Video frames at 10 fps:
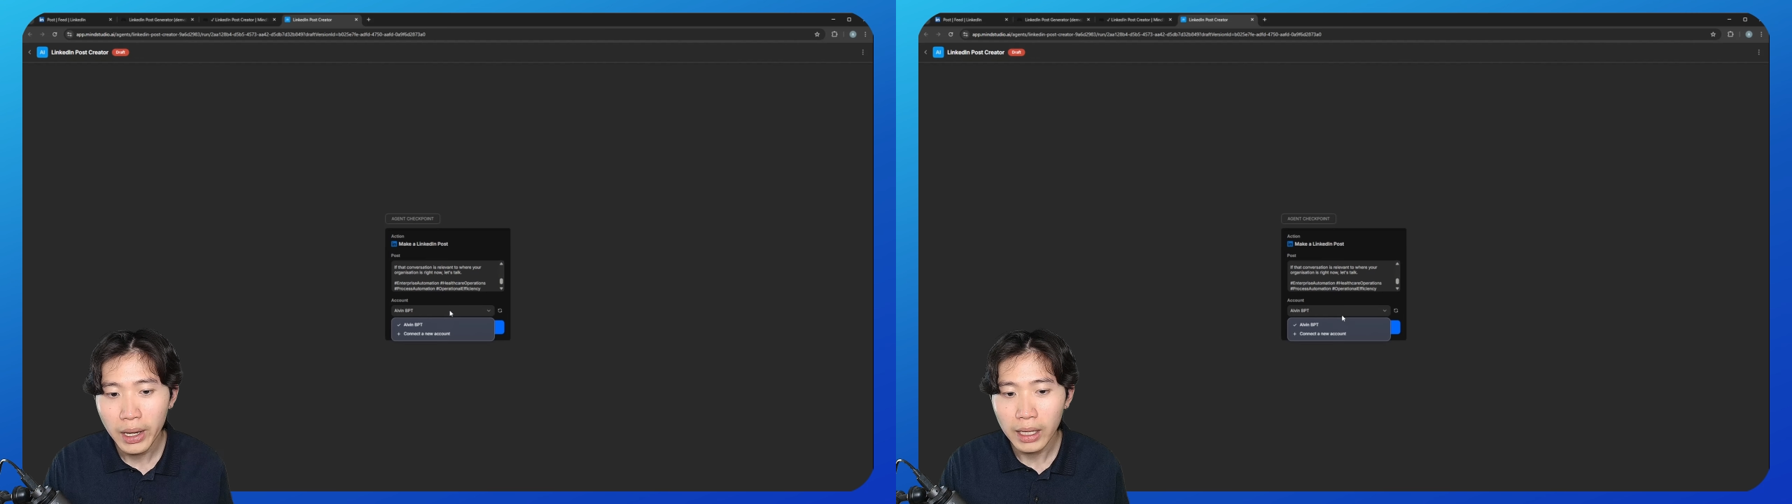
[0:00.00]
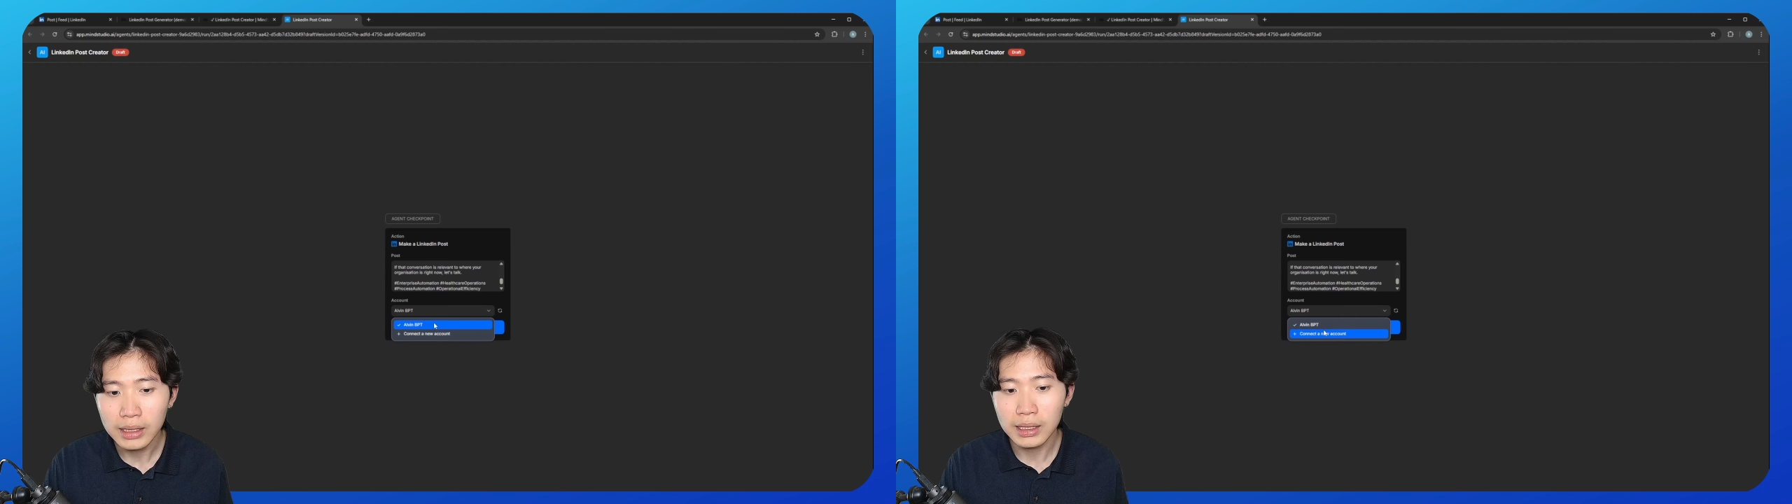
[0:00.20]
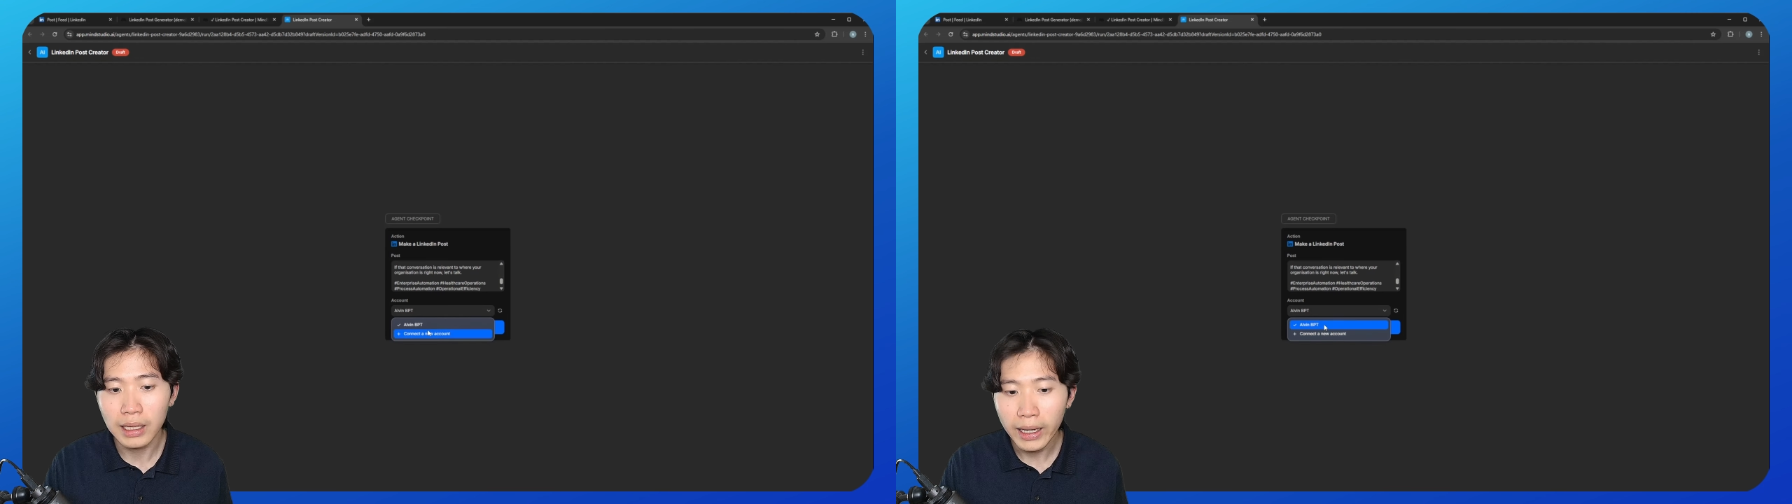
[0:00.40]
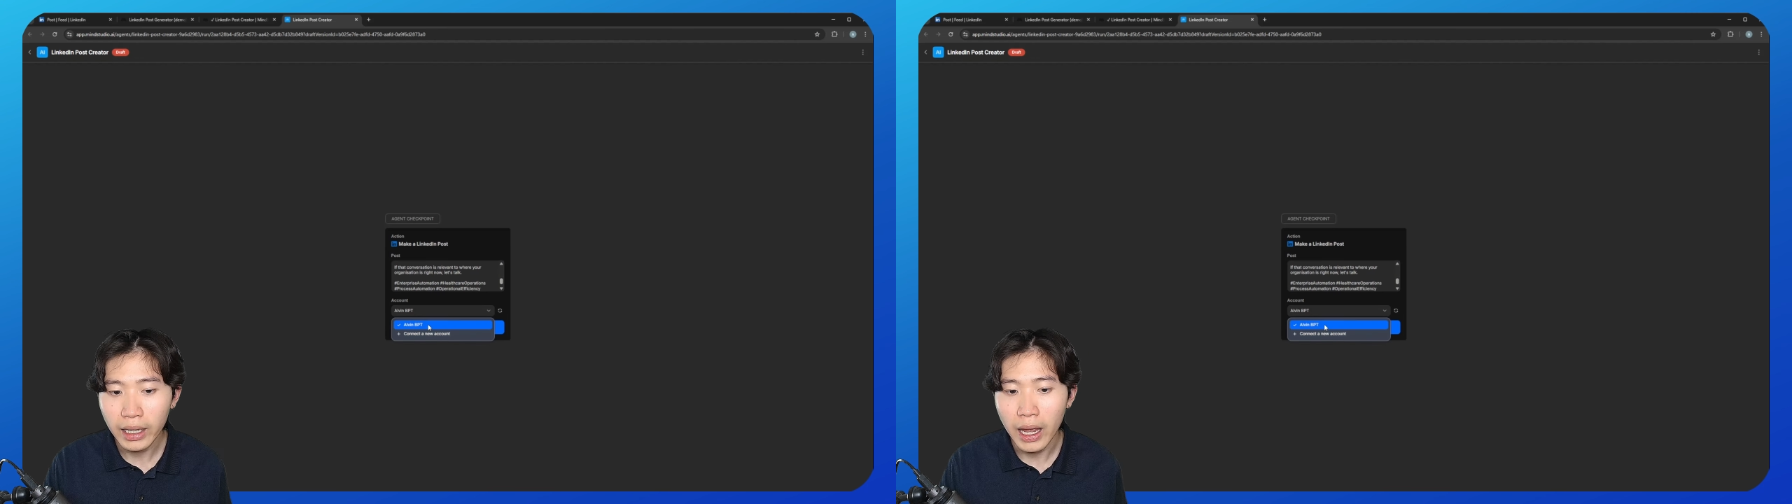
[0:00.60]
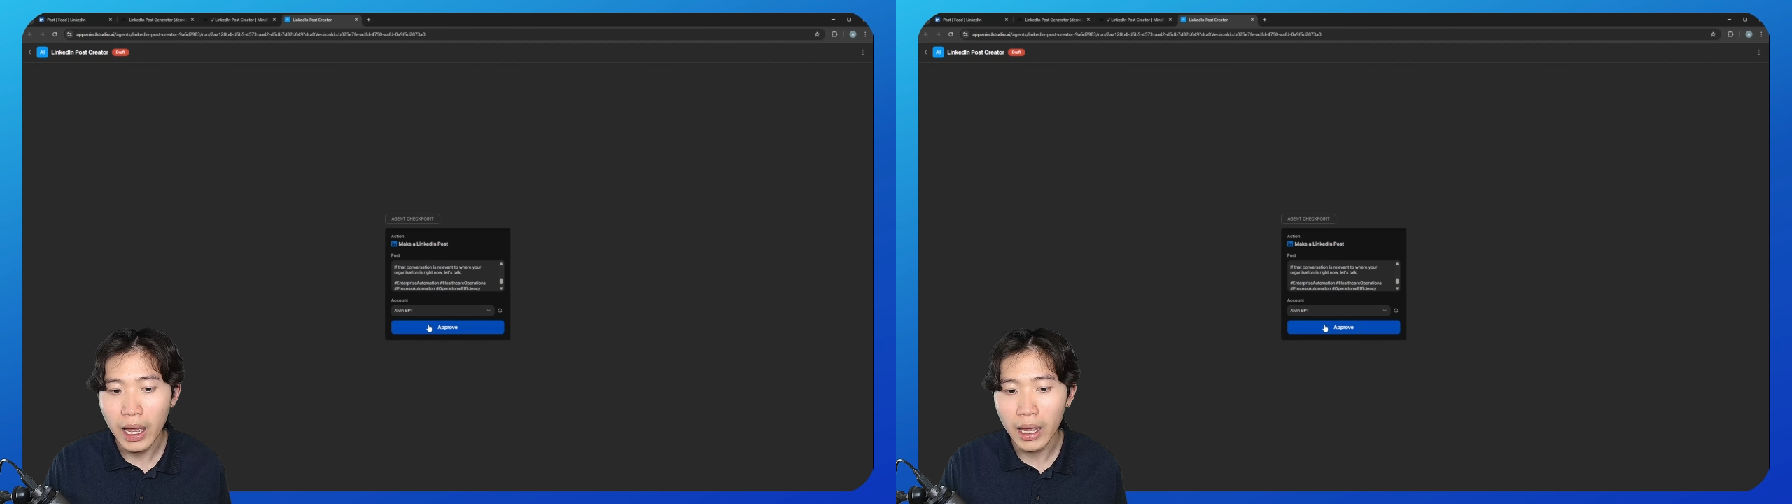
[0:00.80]
select
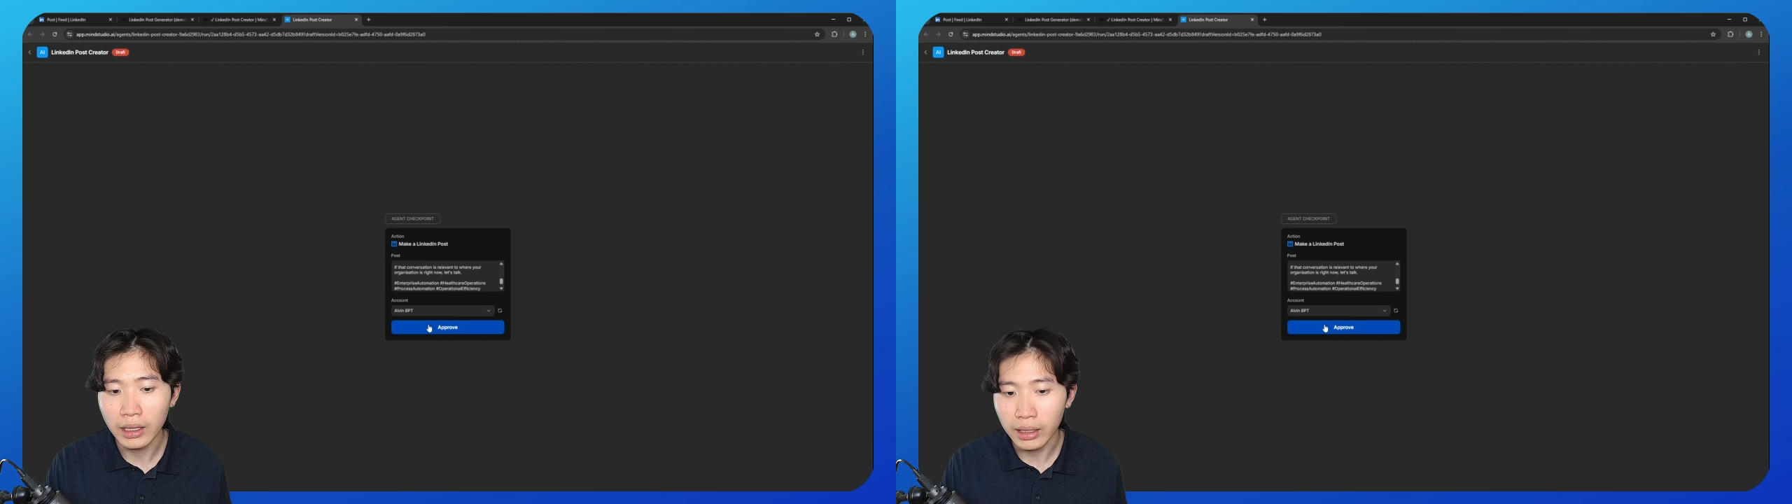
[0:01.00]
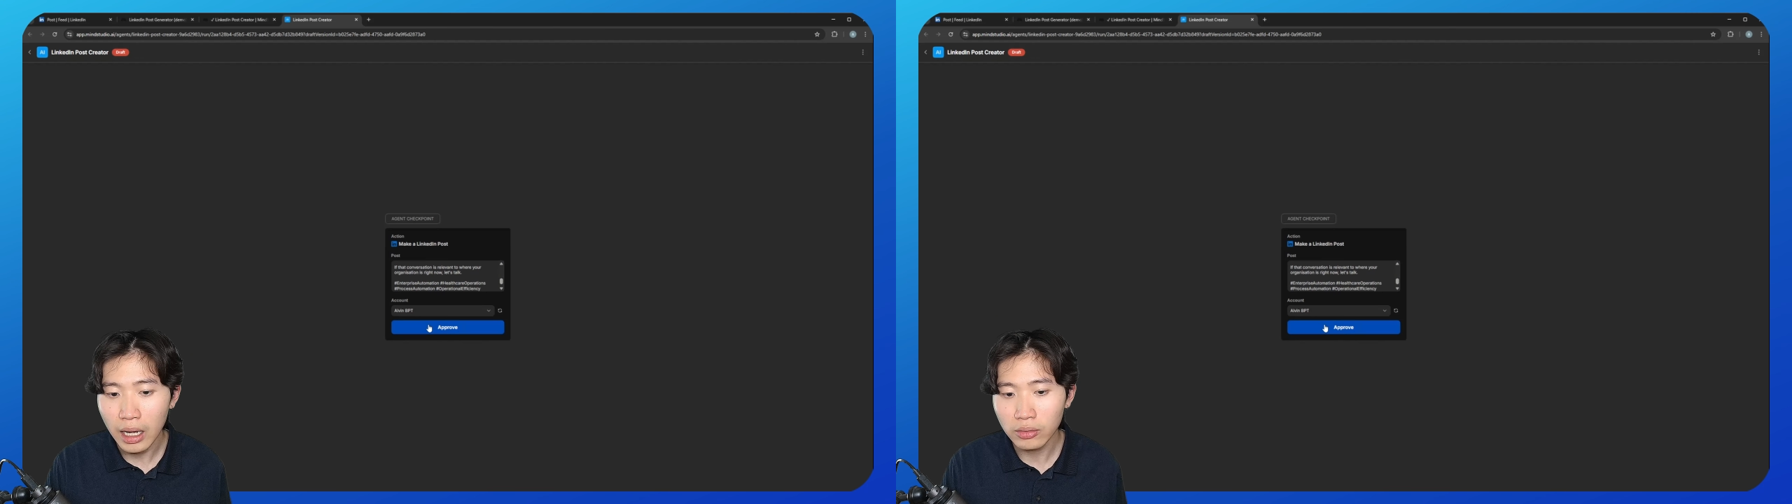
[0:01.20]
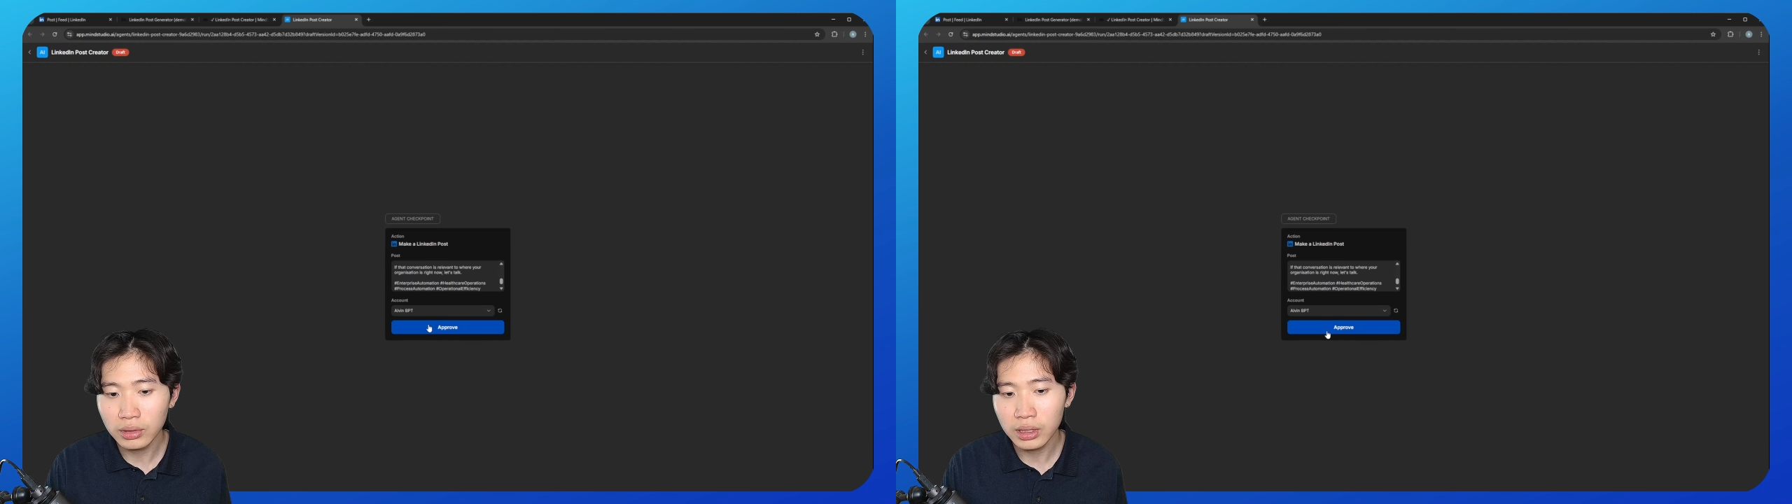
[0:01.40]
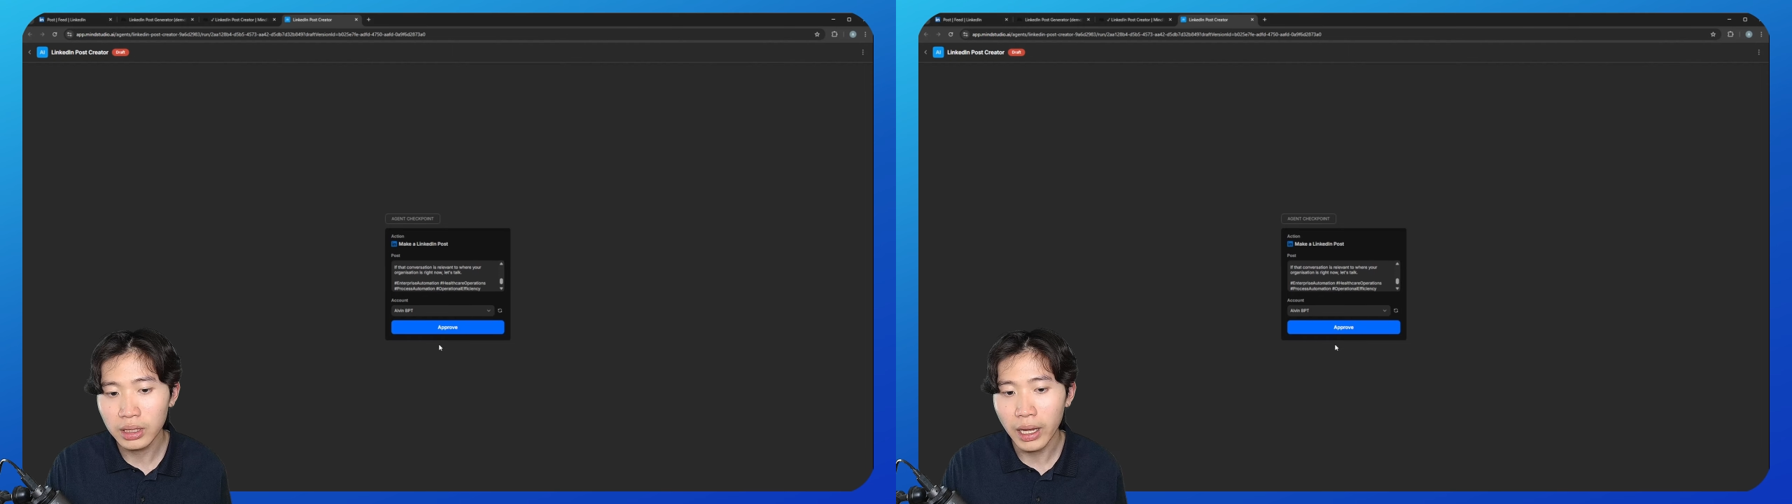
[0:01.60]
an account,